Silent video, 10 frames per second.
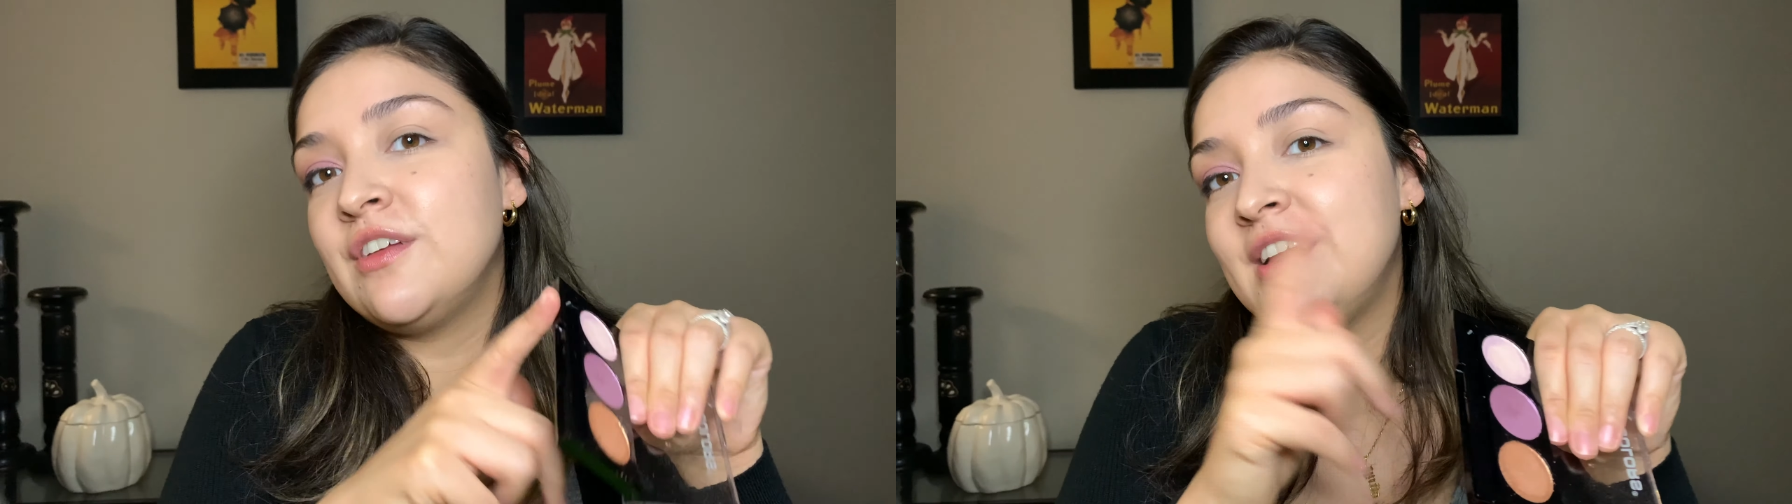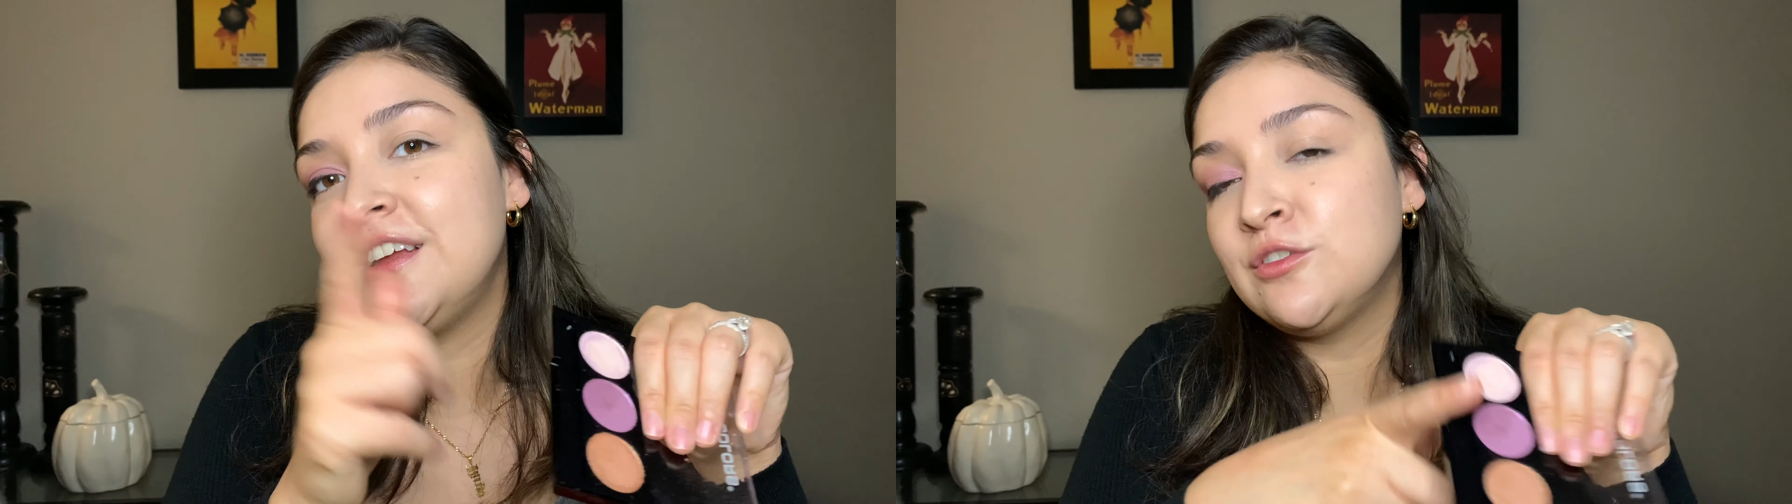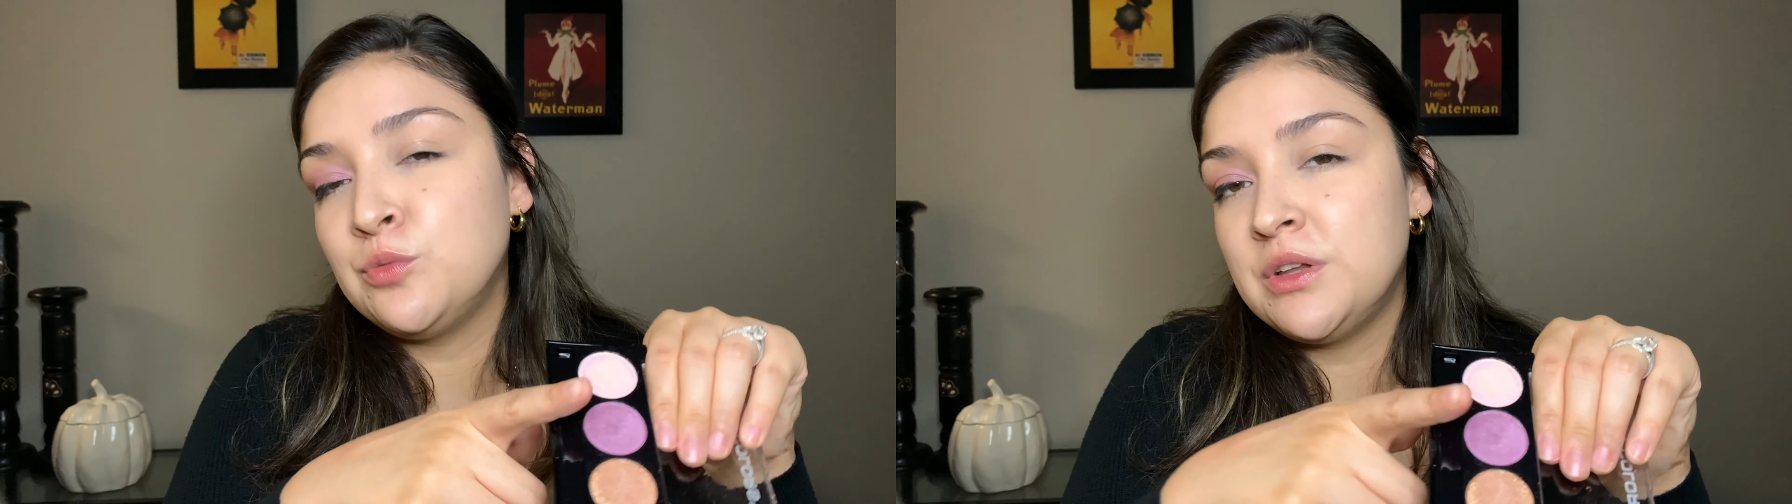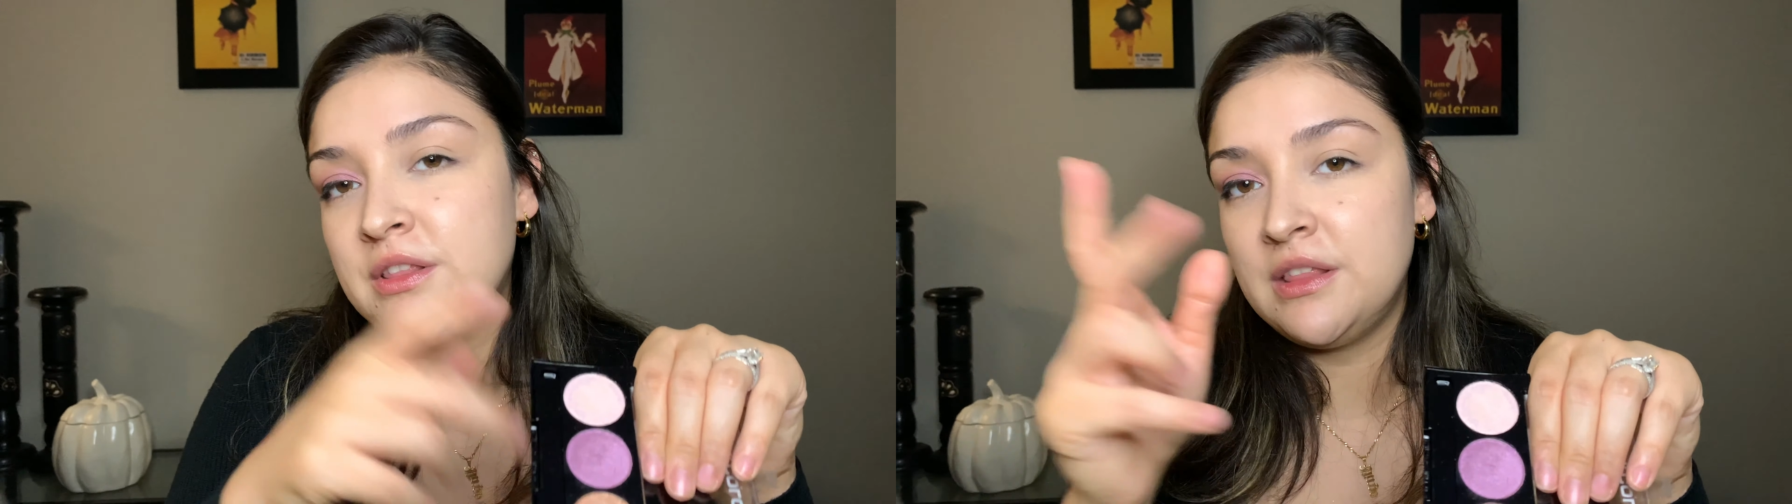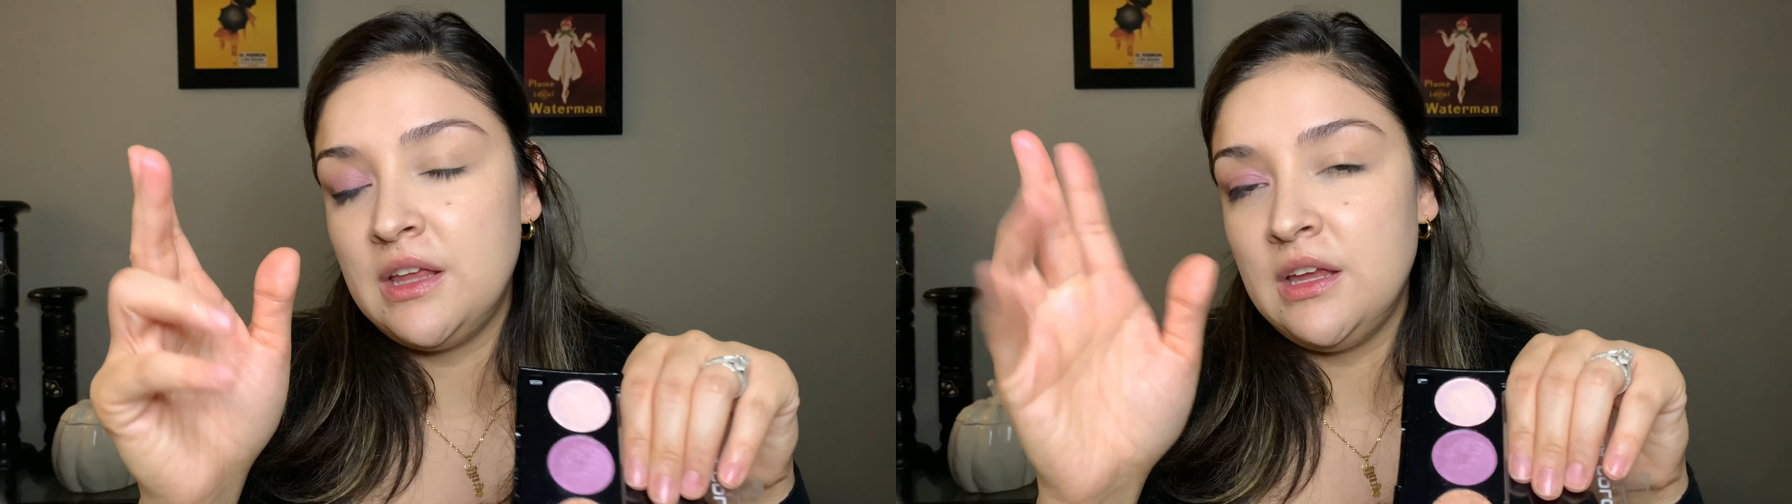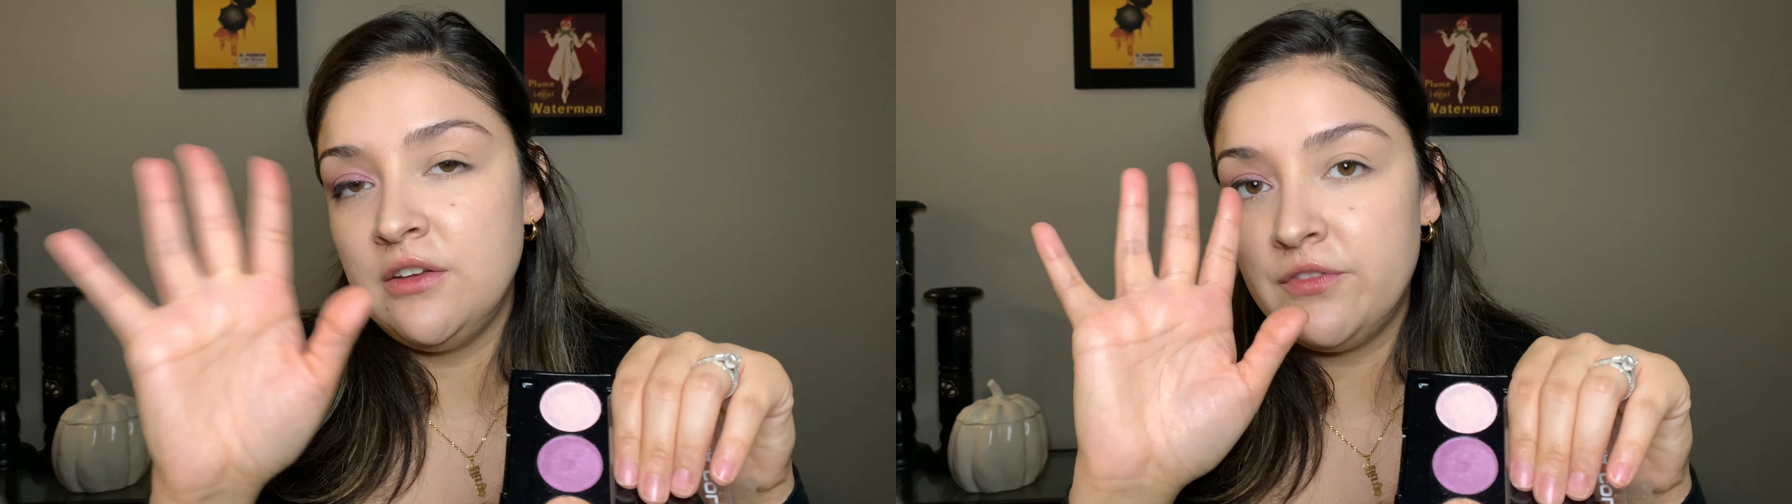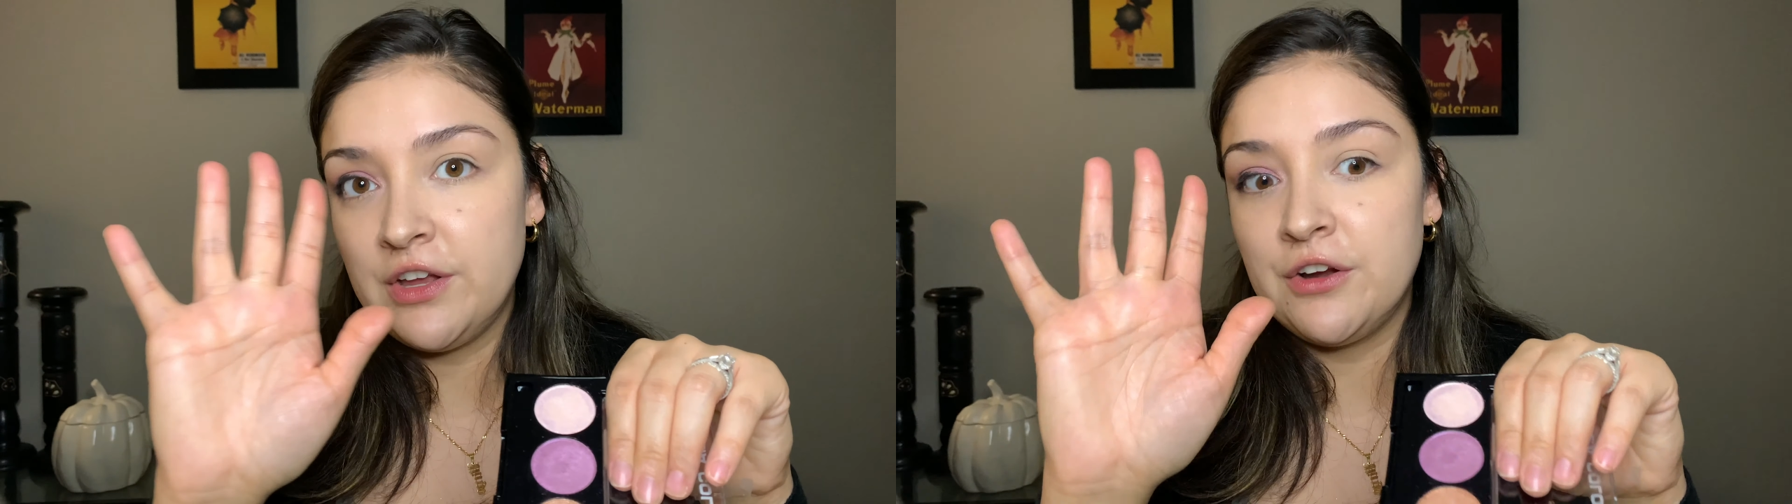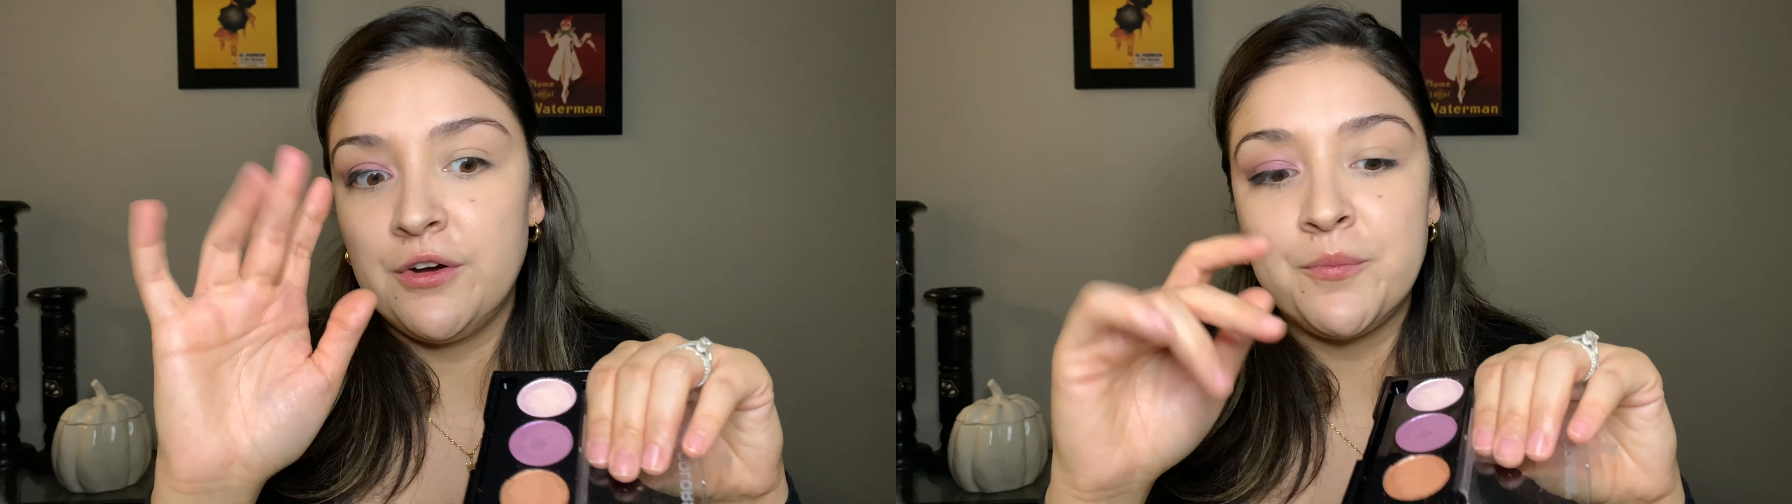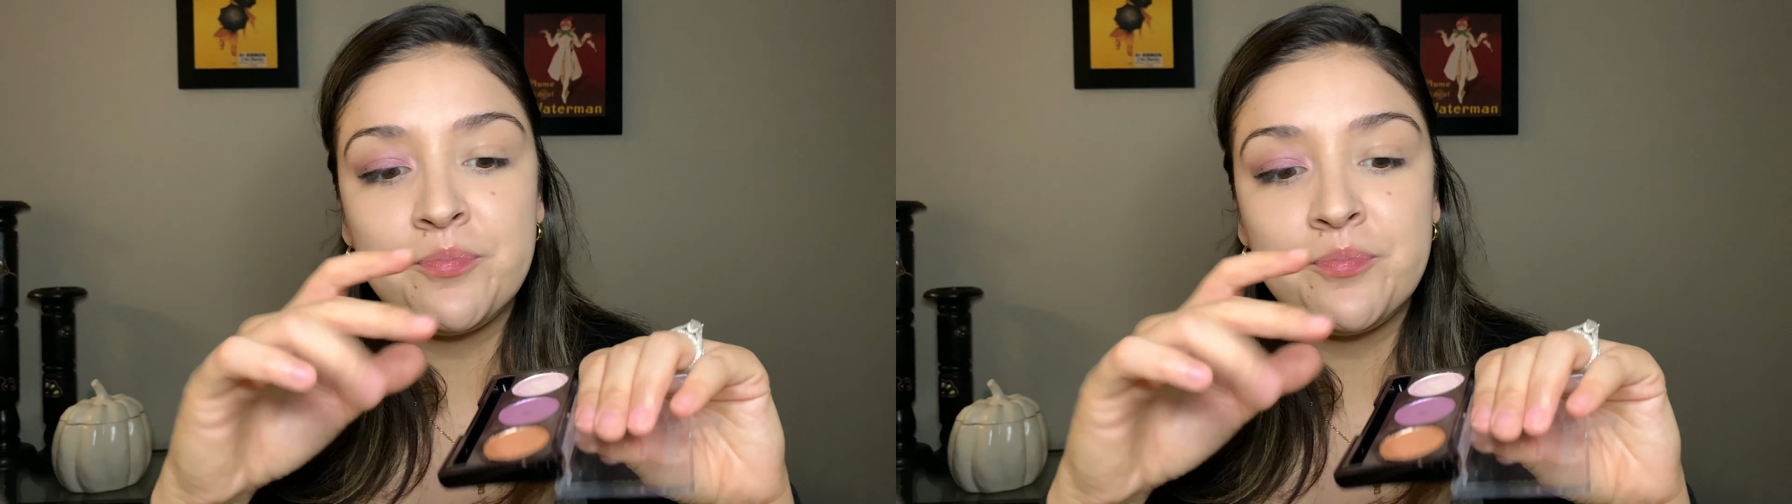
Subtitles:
is with the finger.